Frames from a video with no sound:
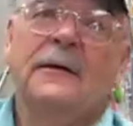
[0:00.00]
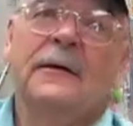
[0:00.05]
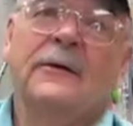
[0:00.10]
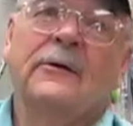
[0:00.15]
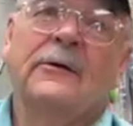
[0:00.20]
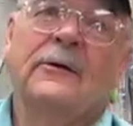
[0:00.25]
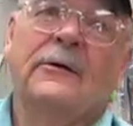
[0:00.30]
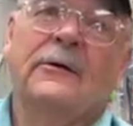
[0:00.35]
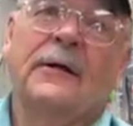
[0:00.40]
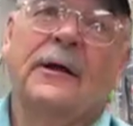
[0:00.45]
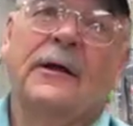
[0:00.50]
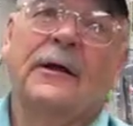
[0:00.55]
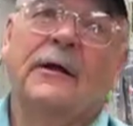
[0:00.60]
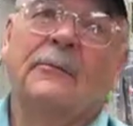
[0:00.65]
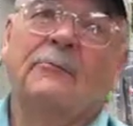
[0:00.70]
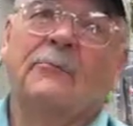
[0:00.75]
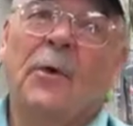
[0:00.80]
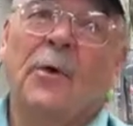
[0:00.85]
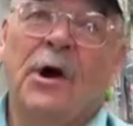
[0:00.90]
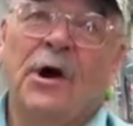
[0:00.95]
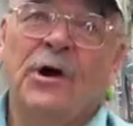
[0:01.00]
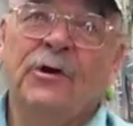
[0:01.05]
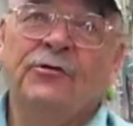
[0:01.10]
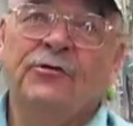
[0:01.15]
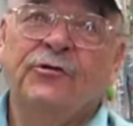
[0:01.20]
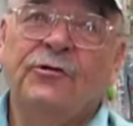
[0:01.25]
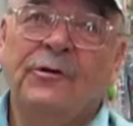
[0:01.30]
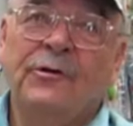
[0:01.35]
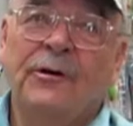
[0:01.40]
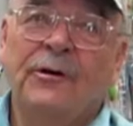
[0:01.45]
or like a
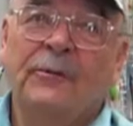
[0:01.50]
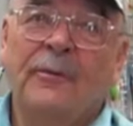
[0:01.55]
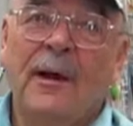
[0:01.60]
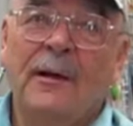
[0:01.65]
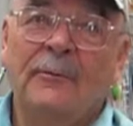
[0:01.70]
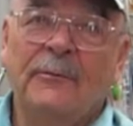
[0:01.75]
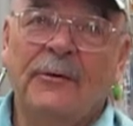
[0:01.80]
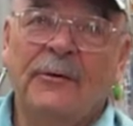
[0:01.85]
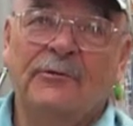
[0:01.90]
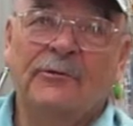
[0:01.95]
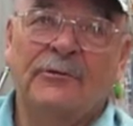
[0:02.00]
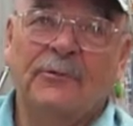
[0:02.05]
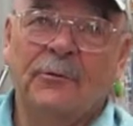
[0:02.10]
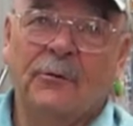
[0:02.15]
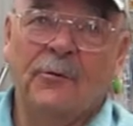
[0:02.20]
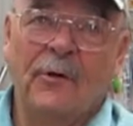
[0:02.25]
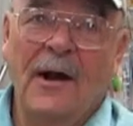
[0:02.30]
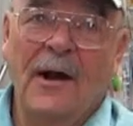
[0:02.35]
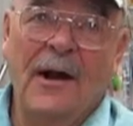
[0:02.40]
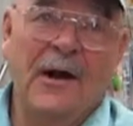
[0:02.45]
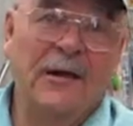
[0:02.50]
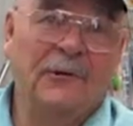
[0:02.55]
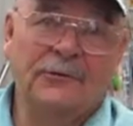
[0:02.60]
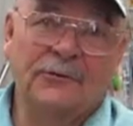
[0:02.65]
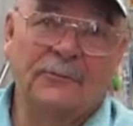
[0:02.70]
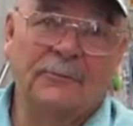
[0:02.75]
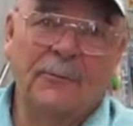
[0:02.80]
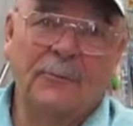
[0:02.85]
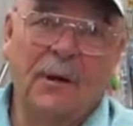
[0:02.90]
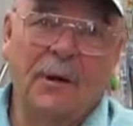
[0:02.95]
mush, and it might be some
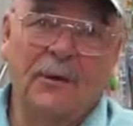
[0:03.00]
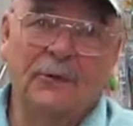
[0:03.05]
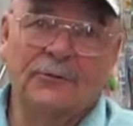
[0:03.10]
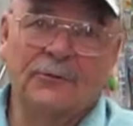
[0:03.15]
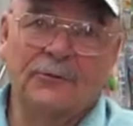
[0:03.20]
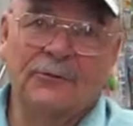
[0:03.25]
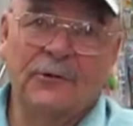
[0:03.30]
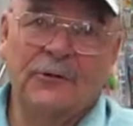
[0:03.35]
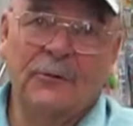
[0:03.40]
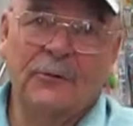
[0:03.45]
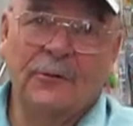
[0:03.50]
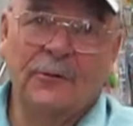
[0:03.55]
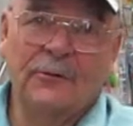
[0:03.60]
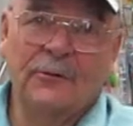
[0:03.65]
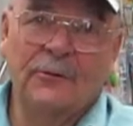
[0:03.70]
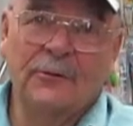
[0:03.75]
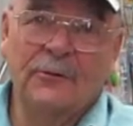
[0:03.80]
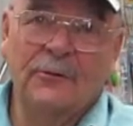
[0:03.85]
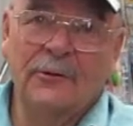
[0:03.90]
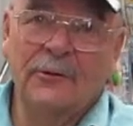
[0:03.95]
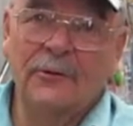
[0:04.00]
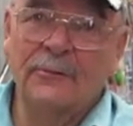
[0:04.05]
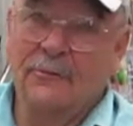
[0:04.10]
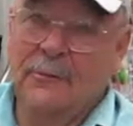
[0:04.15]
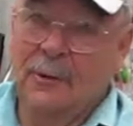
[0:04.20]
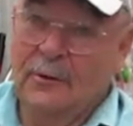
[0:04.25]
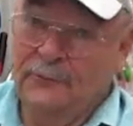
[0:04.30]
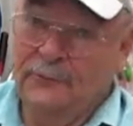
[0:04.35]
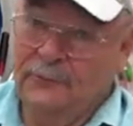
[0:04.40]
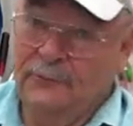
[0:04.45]
grass or moss or something on the hook.
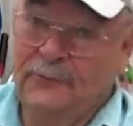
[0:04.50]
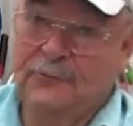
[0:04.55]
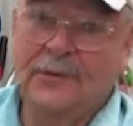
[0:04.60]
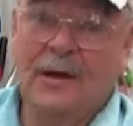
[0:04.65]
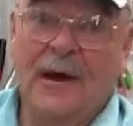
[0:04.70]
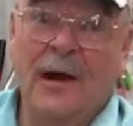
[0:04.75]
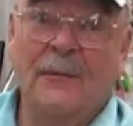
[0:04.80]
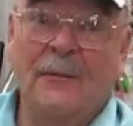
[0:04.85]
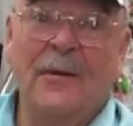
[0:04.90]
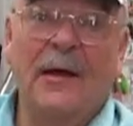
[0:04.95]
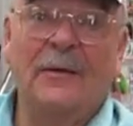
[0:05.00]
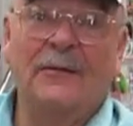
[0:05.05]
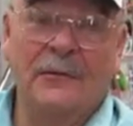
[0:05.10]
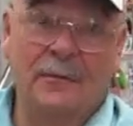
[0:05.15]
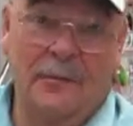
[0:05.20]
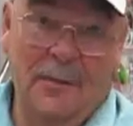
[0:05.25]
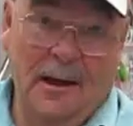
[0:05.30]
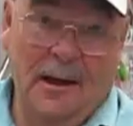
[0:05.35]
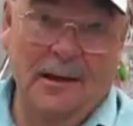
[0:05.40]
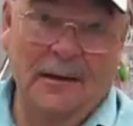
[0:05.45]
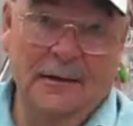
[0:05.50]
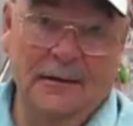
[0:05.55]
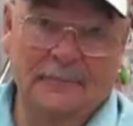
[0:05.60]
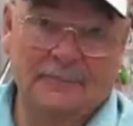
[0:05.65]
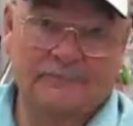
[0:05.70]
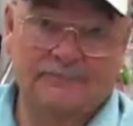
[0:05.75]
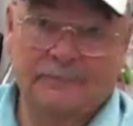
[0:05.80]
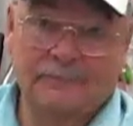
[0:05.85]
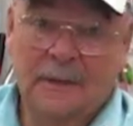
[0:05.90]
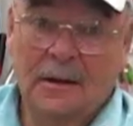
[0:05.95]
Most of the time that's a bite.
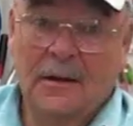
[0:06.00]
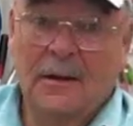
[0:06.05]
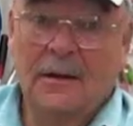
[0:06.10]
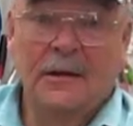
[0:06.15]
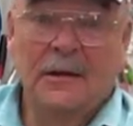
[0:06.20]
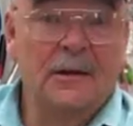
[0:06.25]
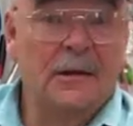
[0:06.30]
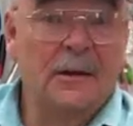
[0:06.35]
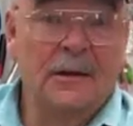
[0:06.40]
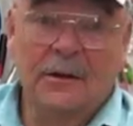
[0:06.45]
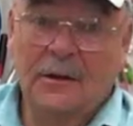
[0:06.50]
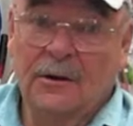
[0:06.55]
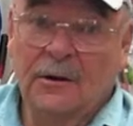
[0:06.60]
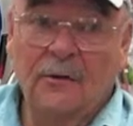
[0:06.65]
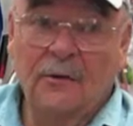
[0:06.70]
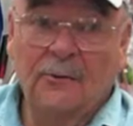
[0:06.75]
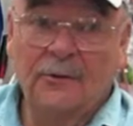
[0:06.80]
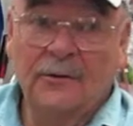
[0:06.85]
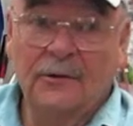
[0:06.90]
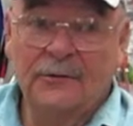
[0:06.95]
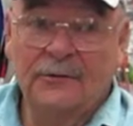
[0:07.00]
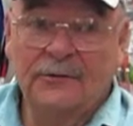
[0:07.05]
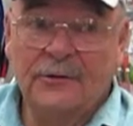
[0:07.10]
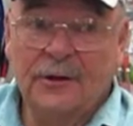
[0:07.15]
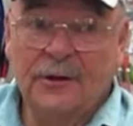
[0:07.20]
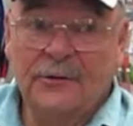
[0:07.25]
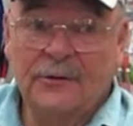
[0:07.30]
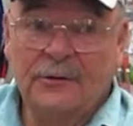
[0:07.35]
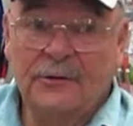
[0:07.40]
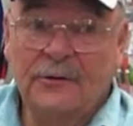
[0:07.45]
And you don't really
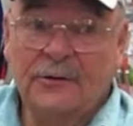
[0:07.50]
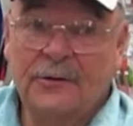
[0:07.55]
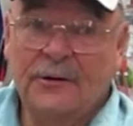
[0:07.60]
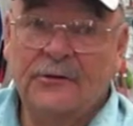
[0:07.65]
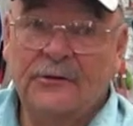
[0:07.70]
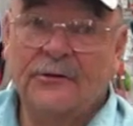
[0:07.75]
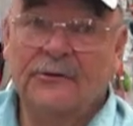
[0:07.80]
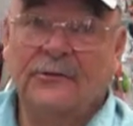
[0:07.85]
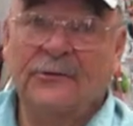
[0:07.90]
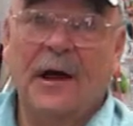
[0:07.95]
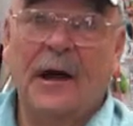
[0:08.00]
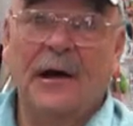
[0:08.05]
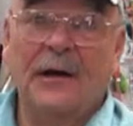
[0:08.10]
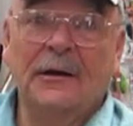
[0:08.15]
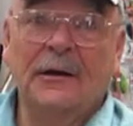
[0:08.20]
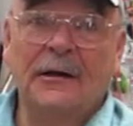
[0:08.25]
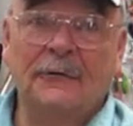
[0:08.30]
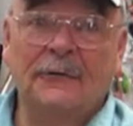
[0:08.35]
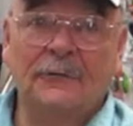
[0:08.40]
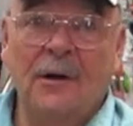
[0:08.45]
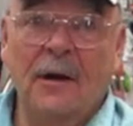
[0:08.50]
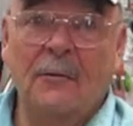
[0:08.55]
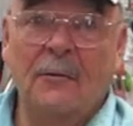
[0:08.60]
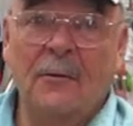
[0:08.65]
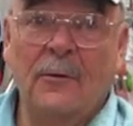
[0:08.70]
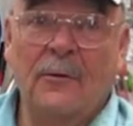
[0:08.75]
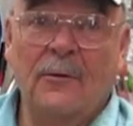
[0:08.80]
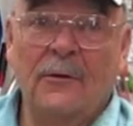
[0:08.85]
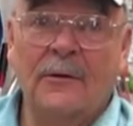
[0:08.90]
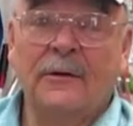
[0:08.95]
set the hook, you just kind of lift
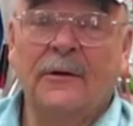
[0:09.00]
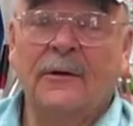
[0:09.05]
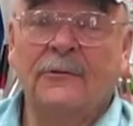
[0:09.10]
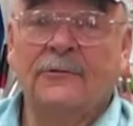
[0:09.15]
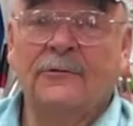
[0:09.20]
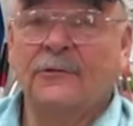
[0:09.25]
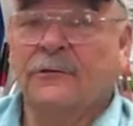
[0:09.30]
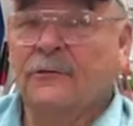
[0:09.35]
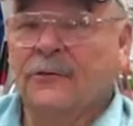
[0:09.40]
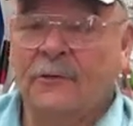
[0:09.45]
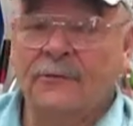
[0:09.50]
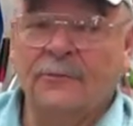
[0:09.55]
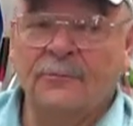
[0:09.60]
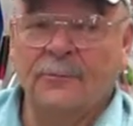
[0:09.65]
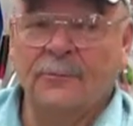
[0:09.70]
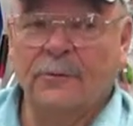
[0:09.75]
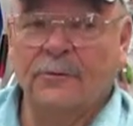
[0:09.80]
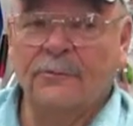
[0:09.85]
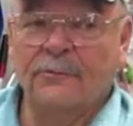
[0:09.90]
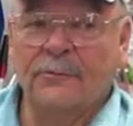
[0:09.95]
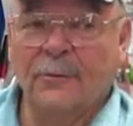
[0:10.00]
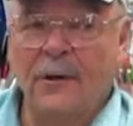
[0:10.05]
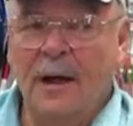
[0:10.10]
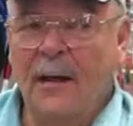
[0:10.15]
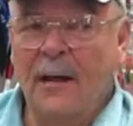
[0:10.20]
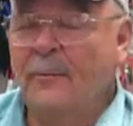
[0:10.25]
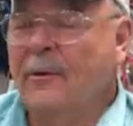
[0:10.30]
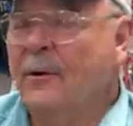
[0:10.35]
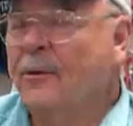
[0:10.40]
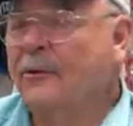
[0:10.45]
up on it. It's
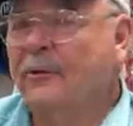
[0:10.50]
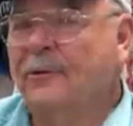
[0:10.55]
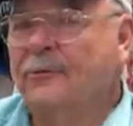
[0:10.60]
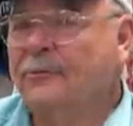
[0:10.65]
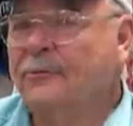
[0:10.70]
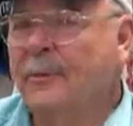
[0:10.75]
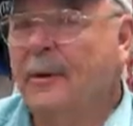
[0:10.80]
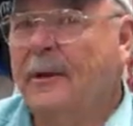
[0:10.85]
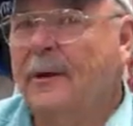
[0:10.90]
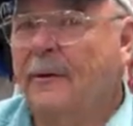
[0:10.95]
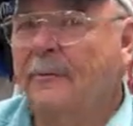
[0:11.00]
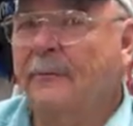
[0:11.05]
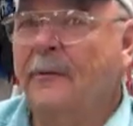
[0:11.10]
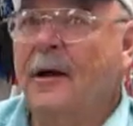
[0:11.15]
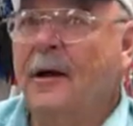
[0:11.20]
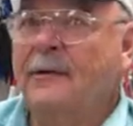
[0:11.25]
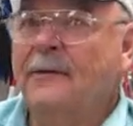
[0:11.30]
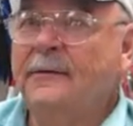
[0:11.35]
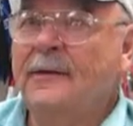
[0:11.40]
primarily a spinning rod